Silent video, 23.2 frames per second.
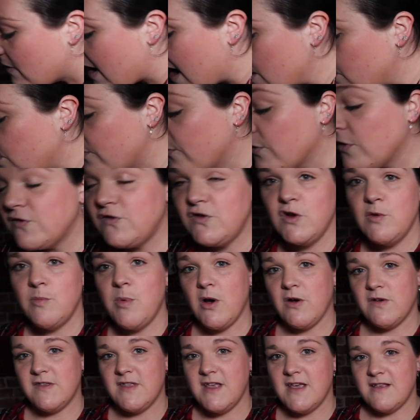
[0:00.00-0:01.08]
Right, we've got two
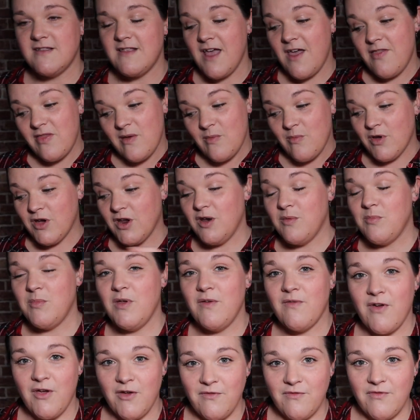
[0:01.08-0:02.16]
boxes, and then we're going to
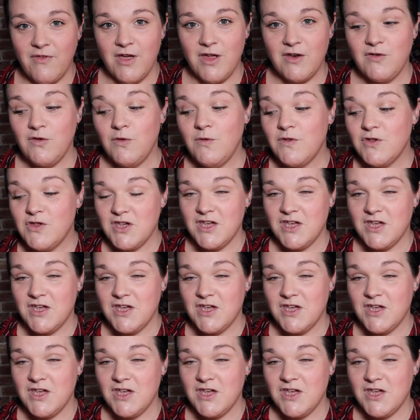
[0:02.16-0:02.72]
move over to the